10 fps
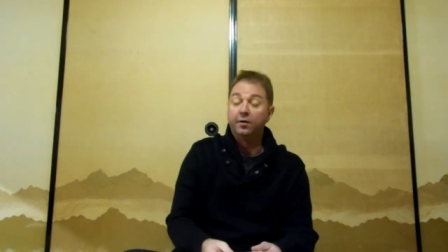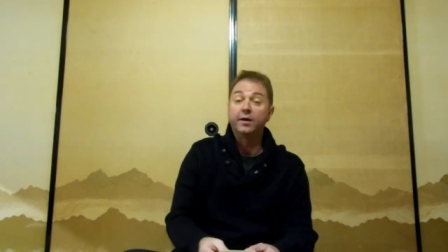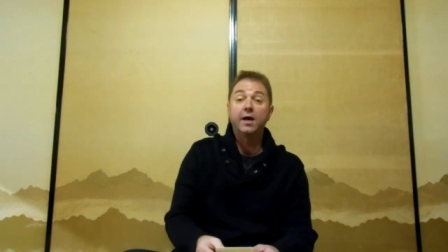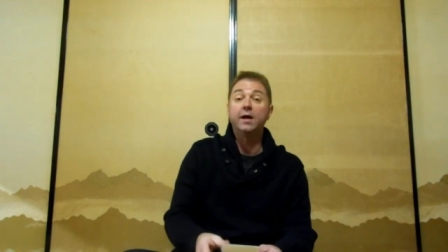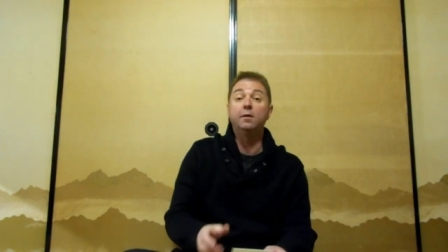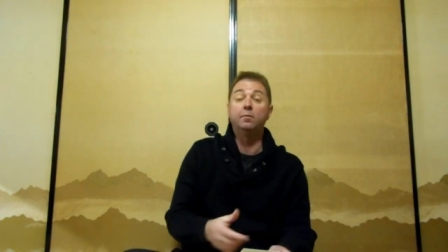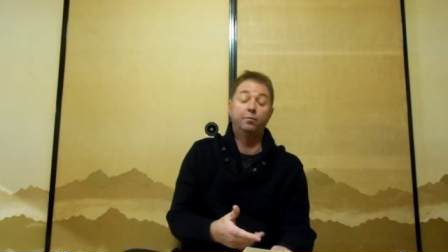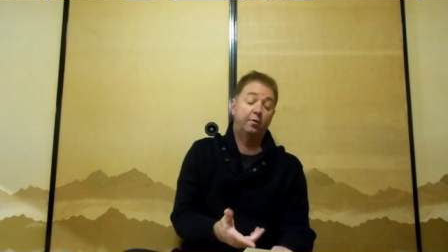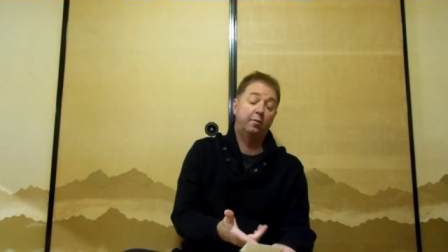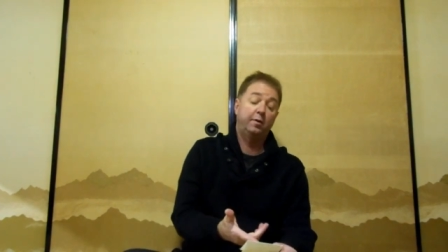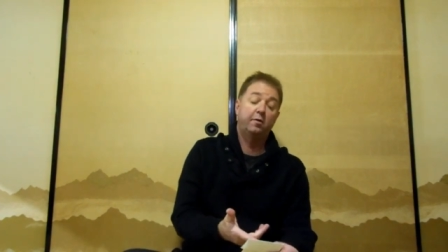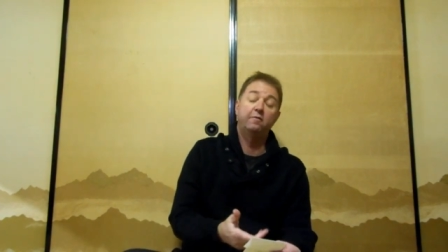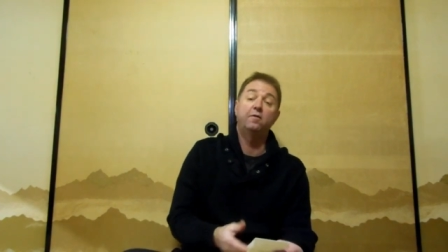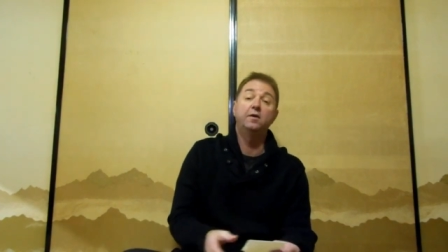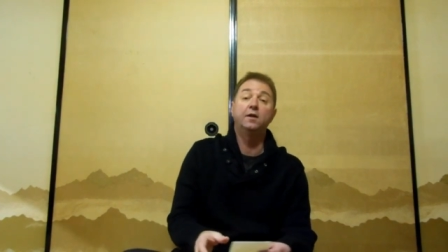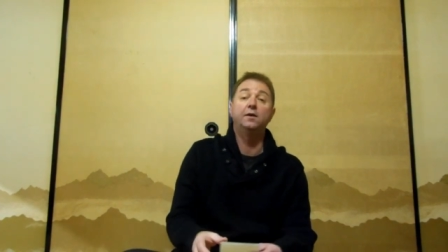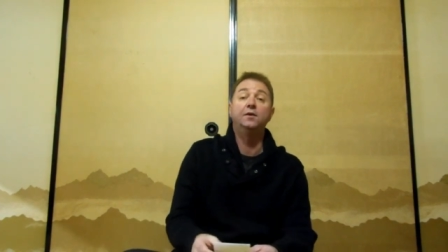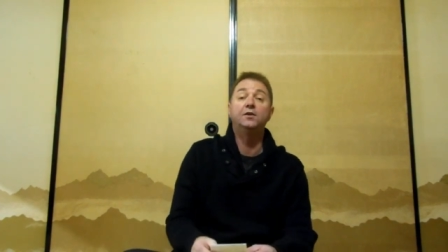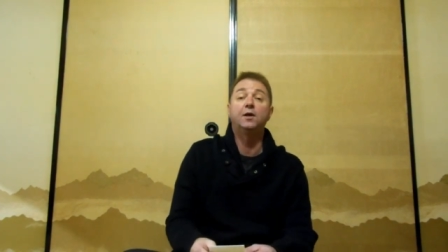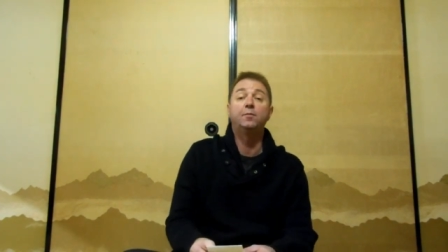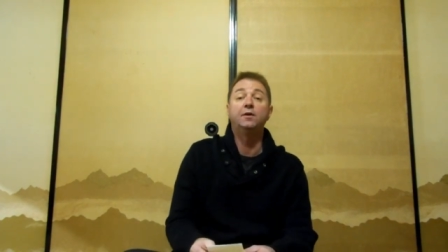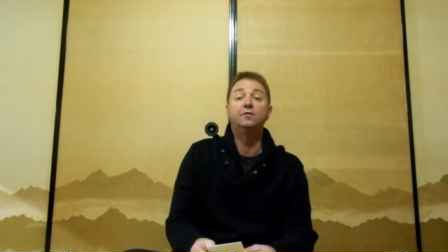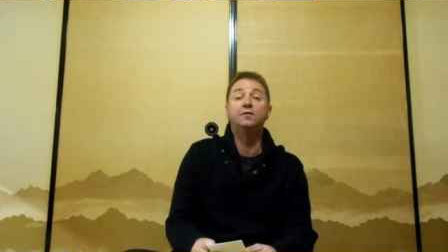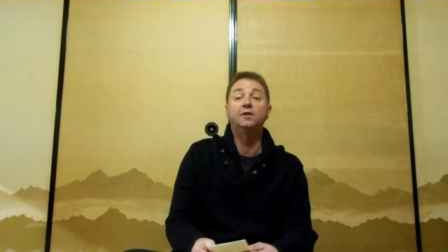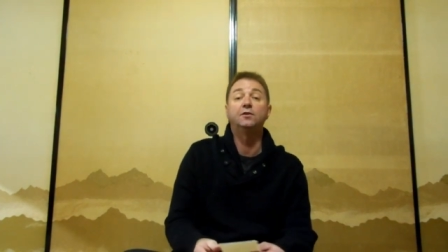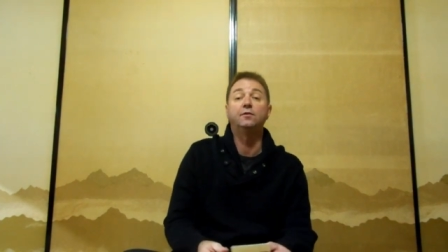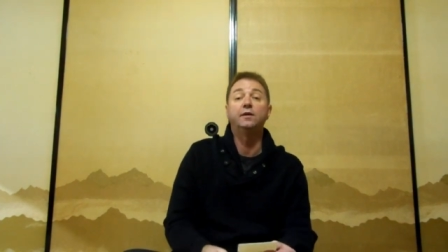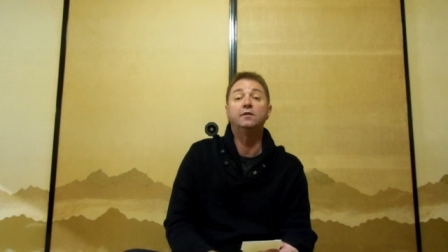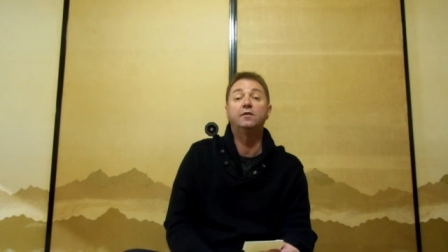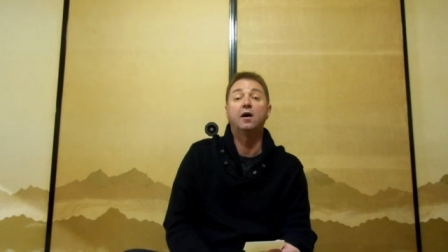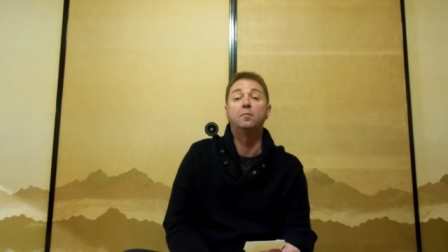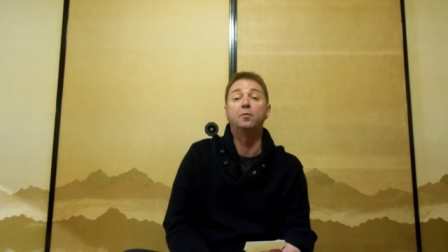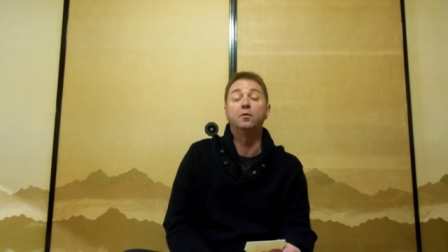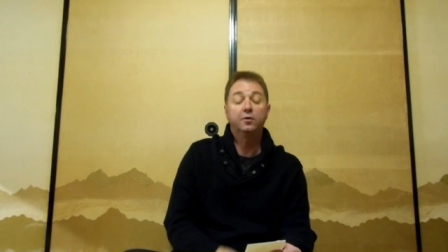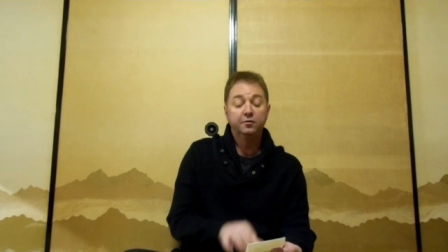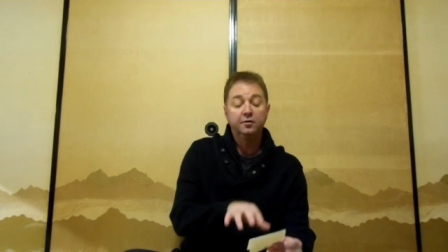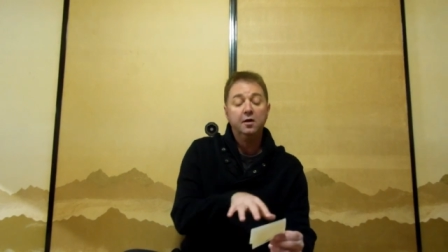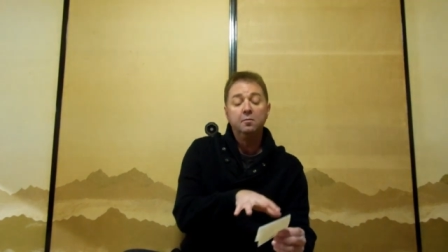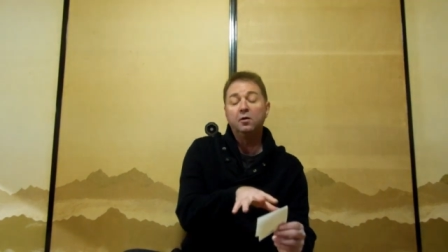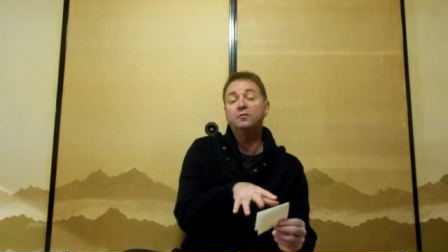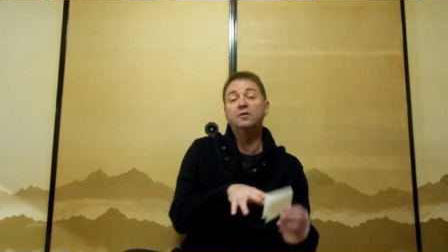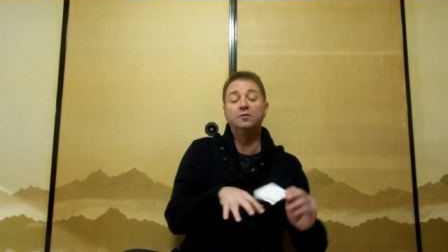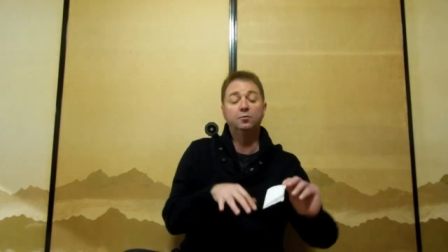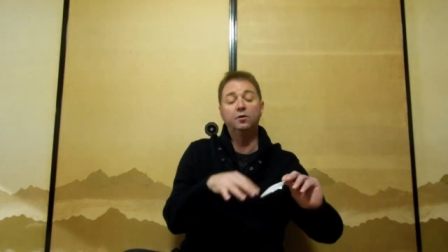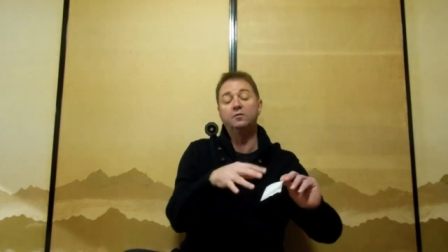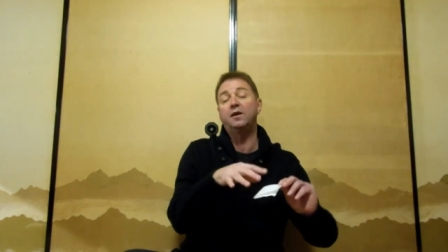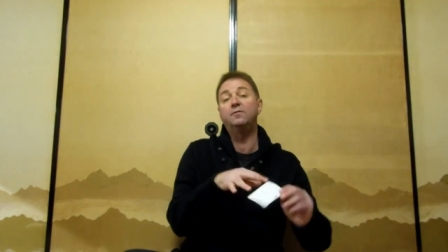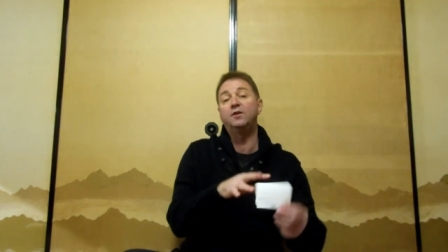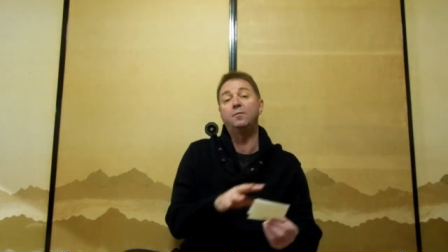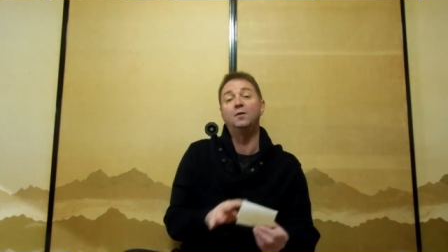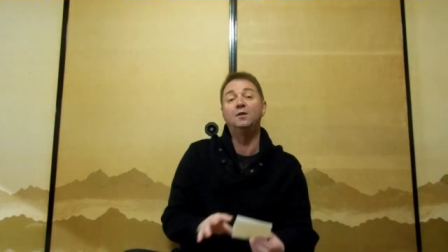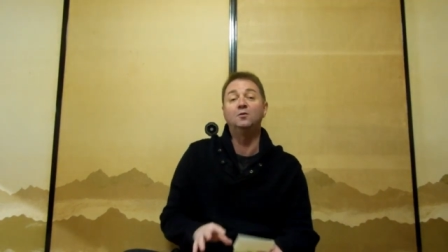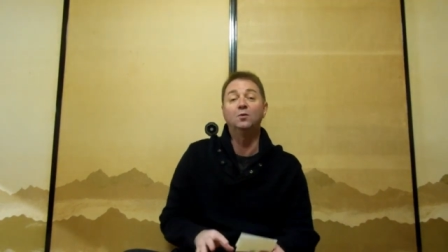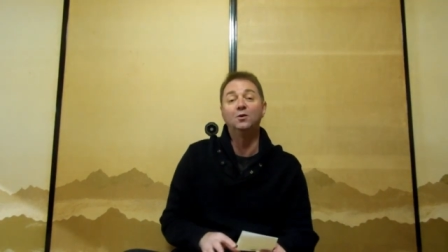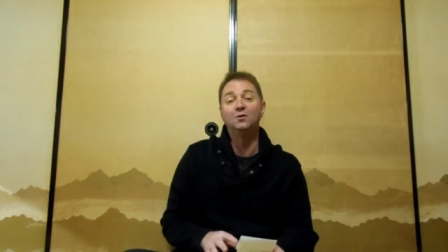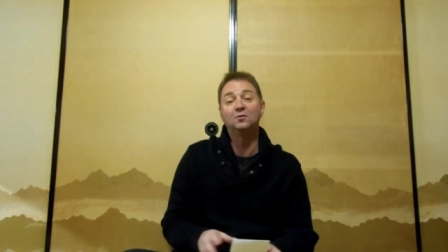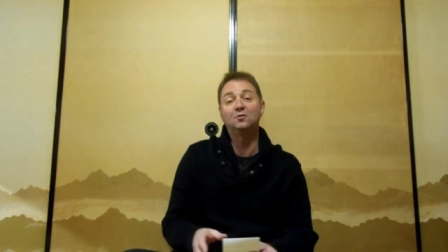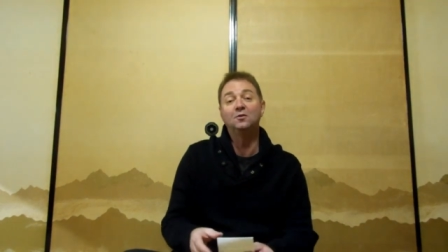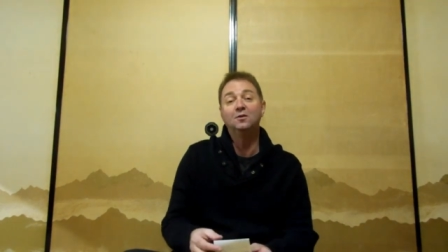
again, probably won't find that in your Japanese dictionary, taipu, because most of these words have Japanese words